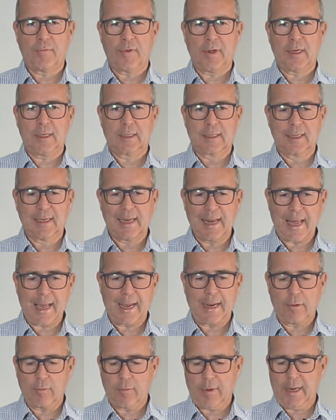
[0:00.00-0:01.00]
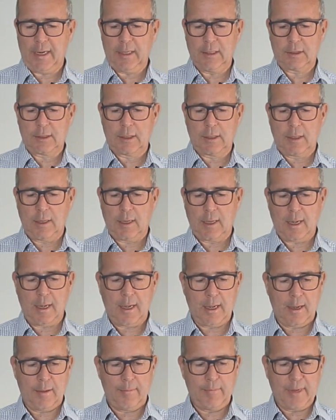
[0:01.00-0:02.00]
very lightweight
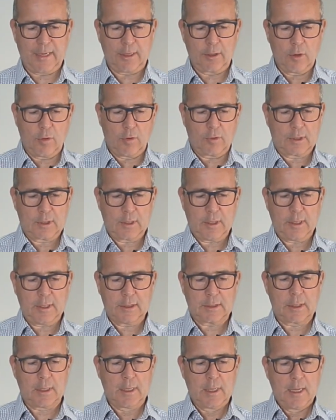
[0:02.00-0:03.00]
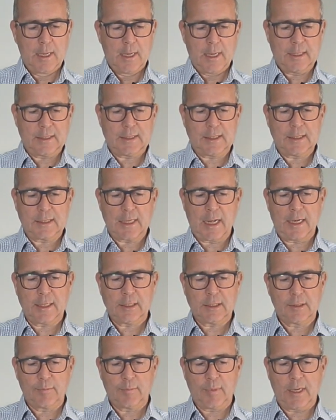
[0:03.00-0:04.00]
MIG gauntlet. It's designed
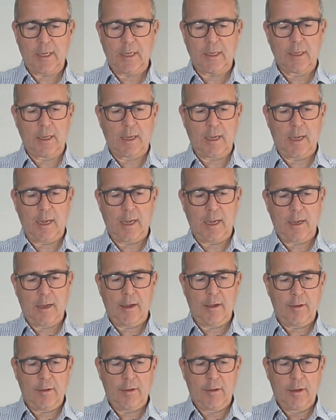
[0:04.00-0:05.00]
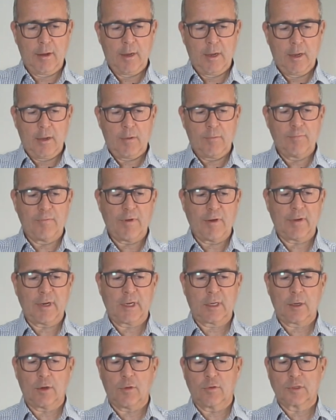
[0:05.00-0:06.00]
to be very
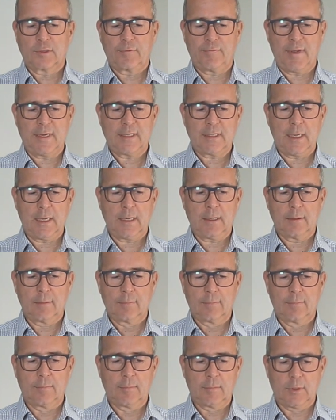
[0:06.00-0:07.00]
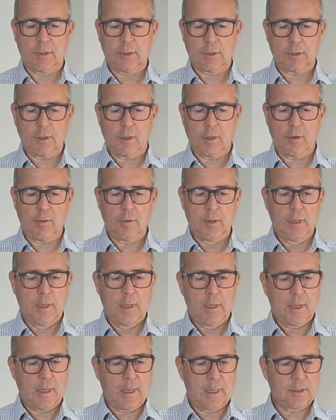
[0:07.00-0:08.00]
close fitting, so
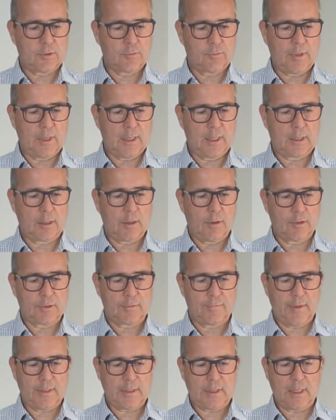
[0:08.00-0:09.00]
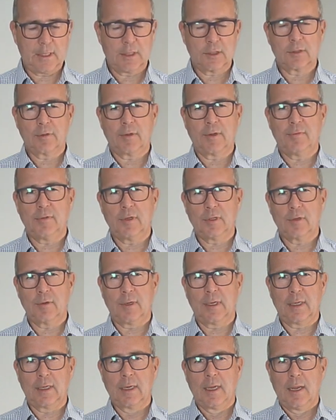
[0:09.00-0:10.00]
it's really close fitting. So if you're
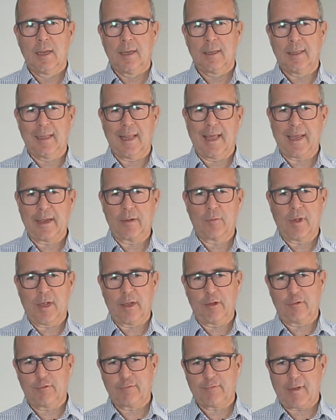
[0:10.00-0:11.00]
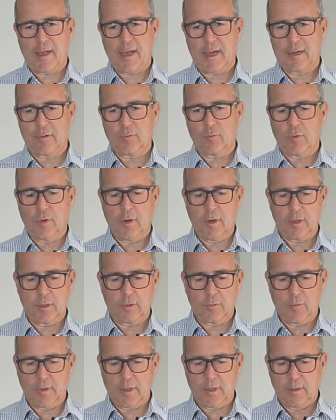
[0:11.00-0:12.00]
doing lightweight fine
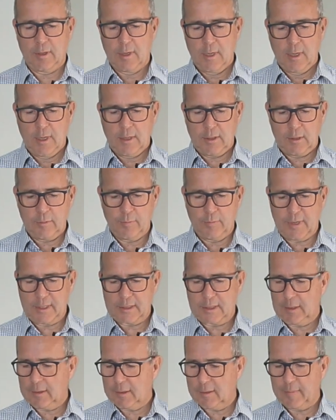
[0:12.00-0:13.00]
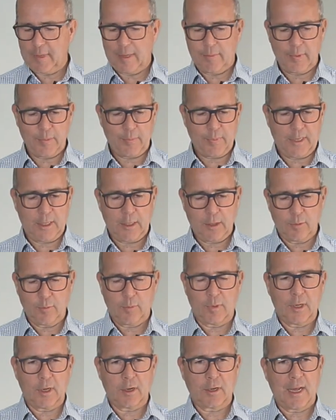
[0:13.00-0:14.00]
work where basically you may be picking up
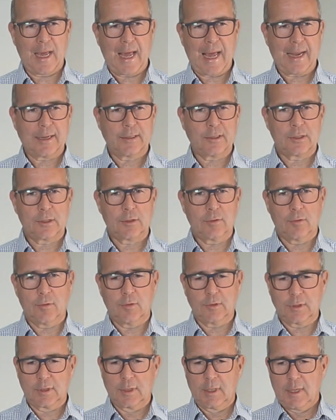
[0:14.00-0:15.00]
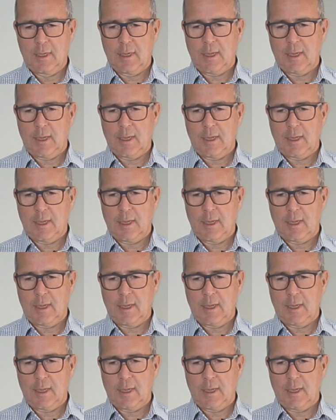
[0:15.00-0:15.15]
a lot of hand tools,